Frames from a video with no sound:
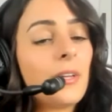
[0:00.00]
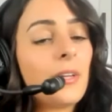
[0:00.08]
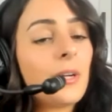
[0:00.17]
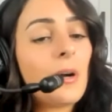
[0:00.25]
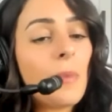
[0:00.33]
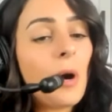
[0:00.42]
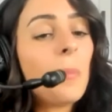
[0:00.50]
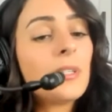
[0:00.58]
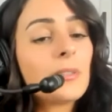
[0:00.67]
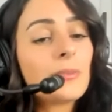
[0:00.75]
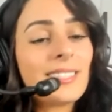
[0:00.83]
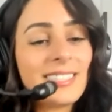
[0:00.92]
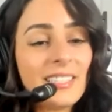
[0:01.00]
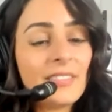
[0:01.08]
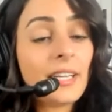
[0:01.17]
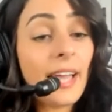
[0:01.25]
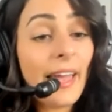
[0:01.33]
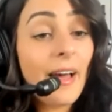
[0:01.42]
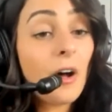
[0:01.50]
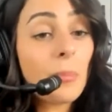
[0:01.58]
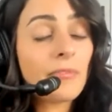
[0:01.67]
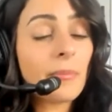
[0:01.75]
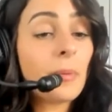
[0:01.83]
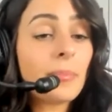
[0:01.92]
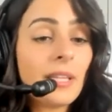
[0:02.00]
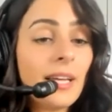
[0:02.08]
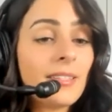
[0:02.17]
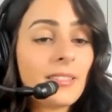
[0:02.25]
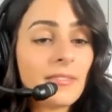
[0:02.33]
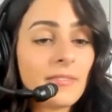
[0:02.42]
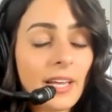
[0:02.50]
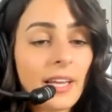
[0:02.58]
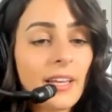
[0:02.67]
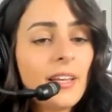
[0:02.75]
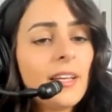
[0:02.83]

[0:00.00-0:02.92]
you know, I'm open to receiving help from a place of like